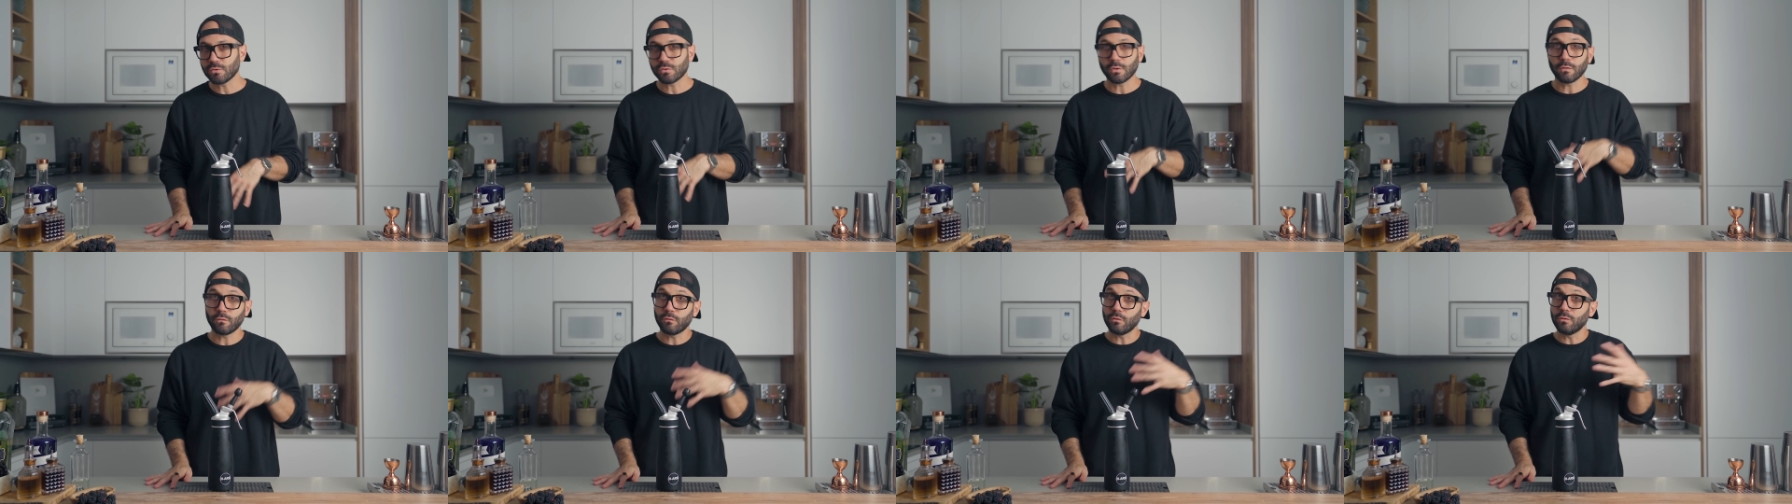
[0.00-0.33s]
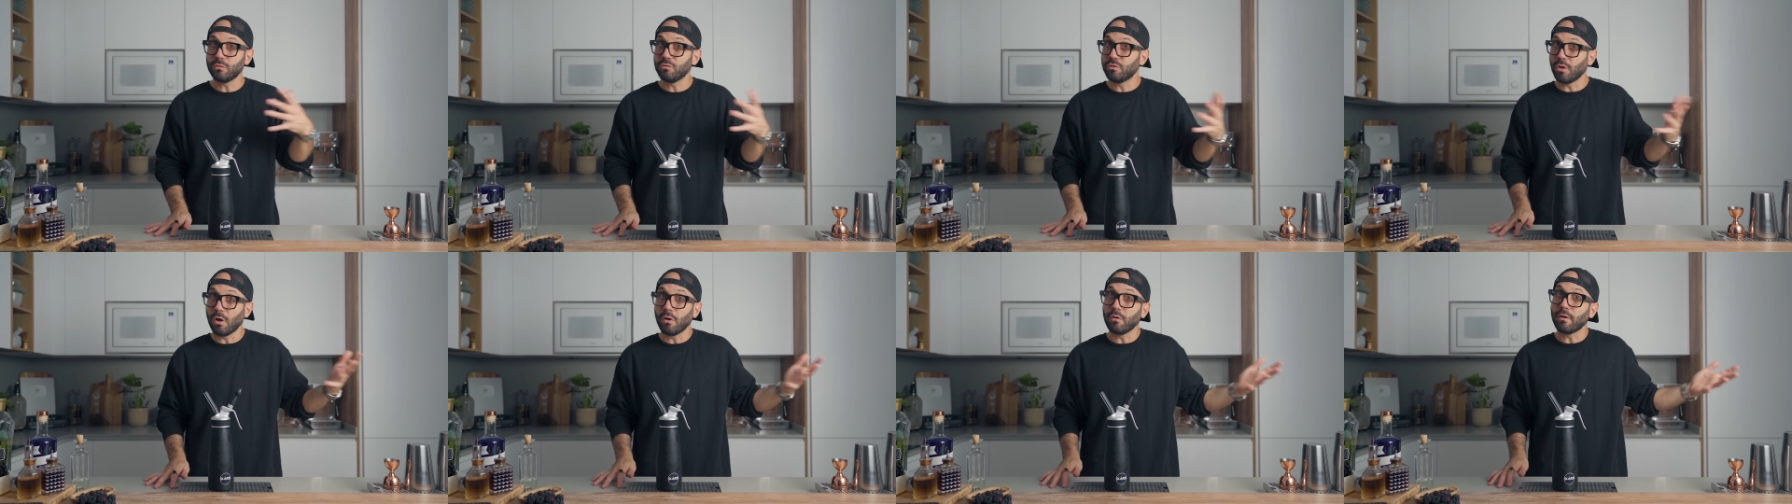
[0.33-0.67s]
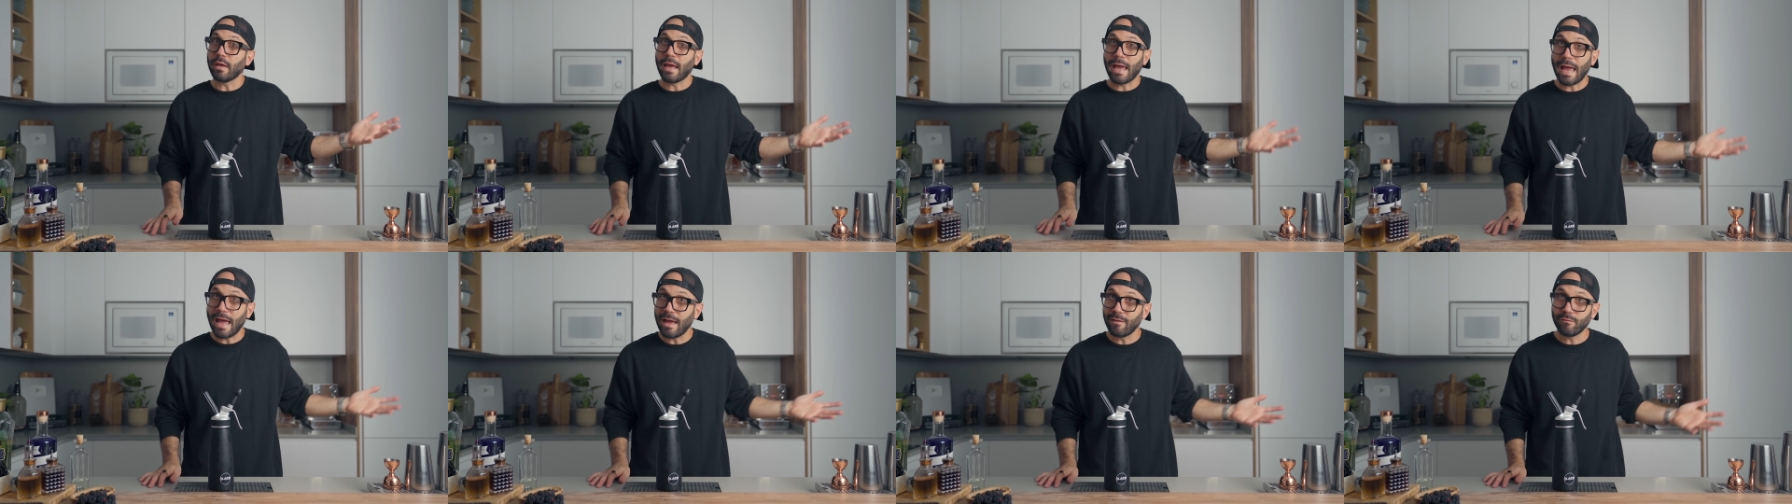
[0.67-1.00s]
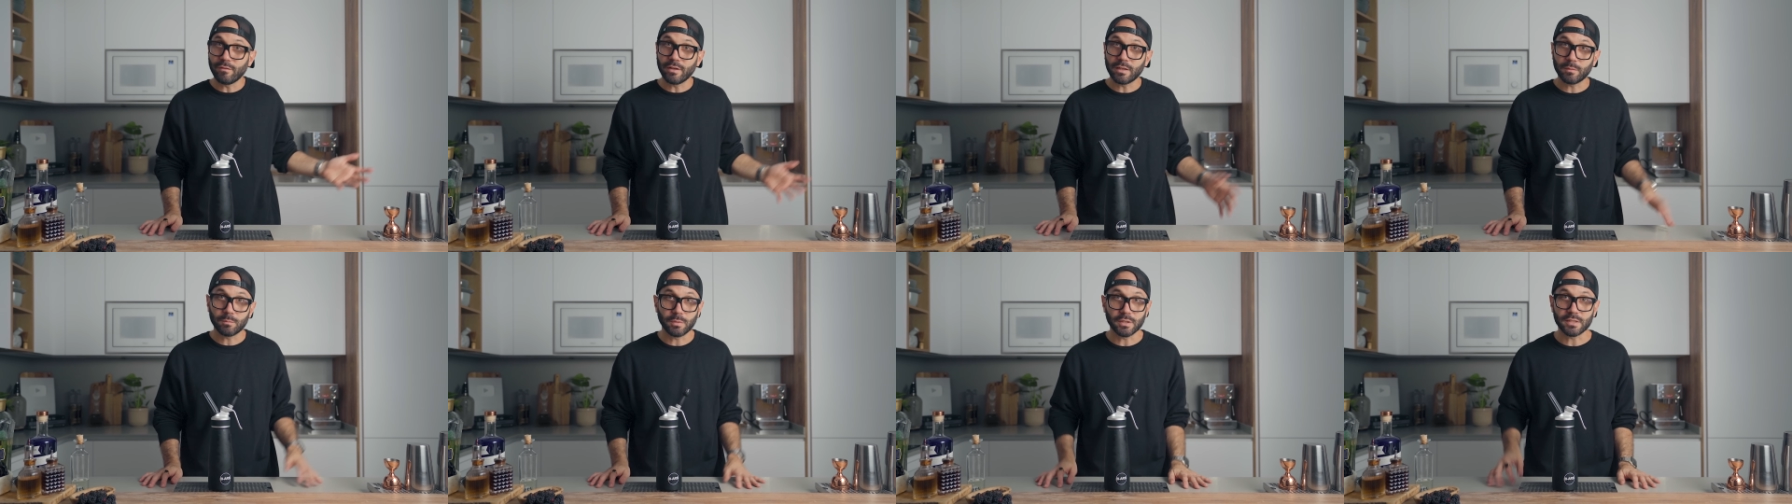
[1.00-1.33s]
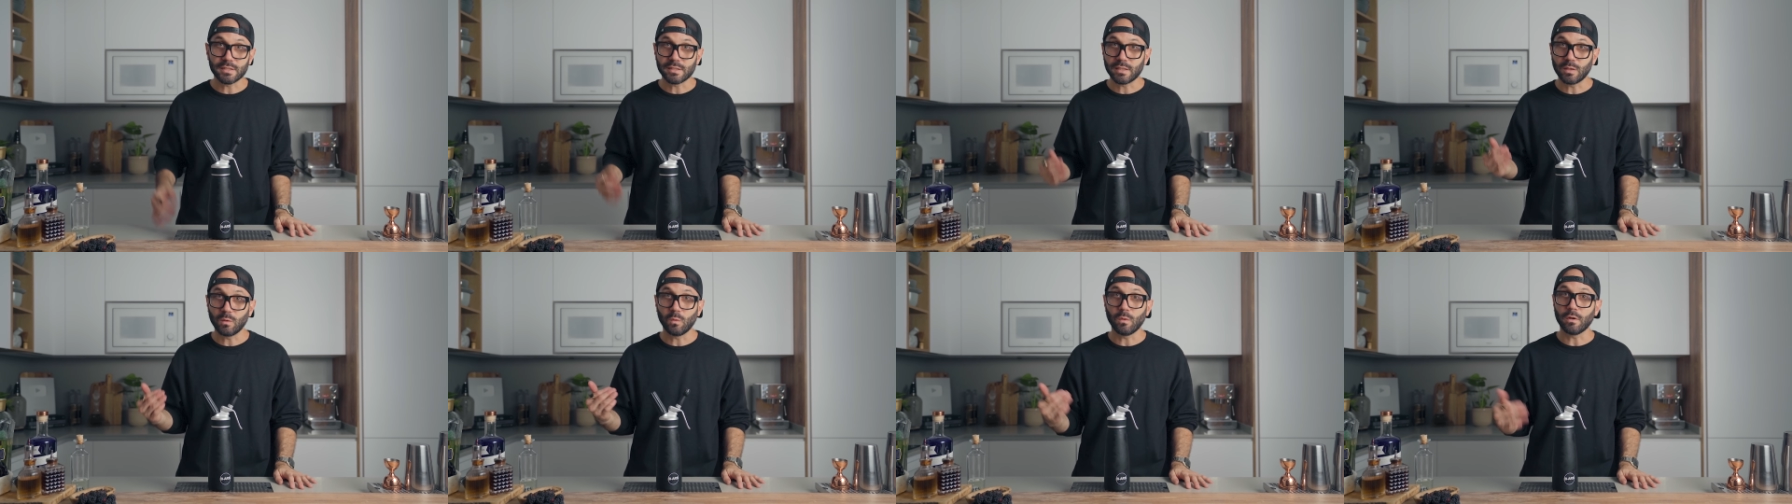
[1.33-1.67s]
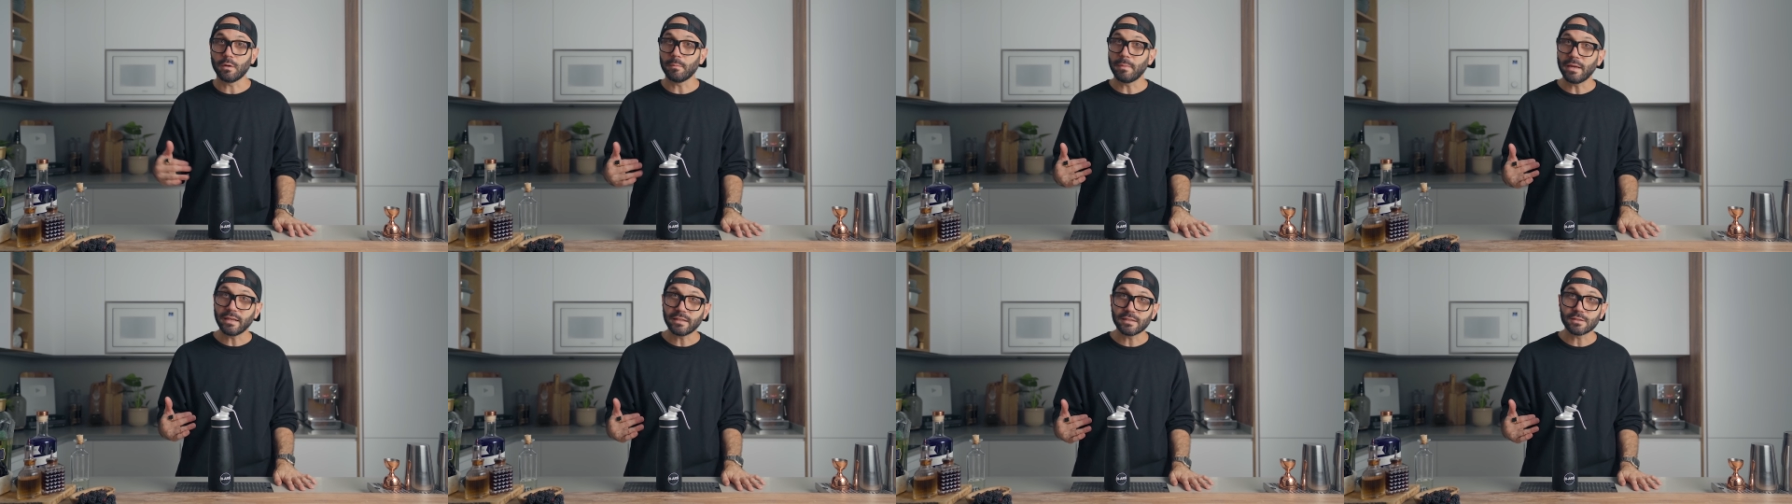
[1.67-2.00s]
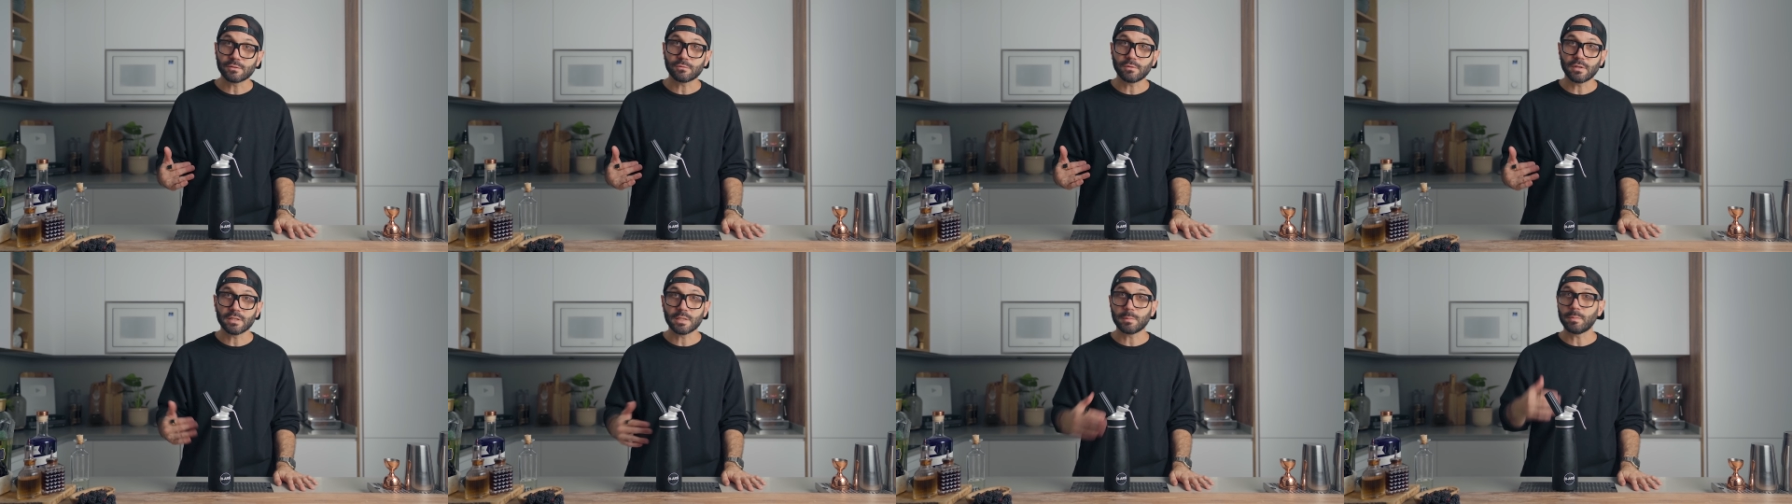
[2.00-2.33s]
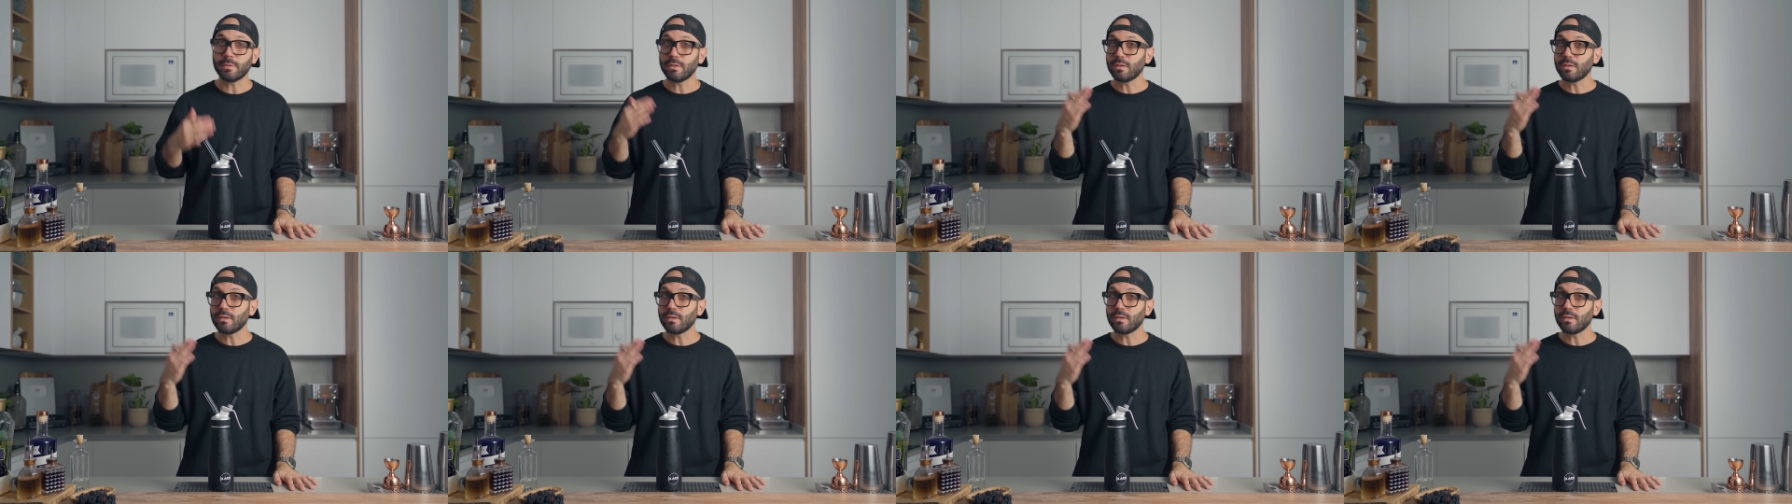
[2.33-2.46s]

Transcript: if you don't have it but still wanna make this recipe,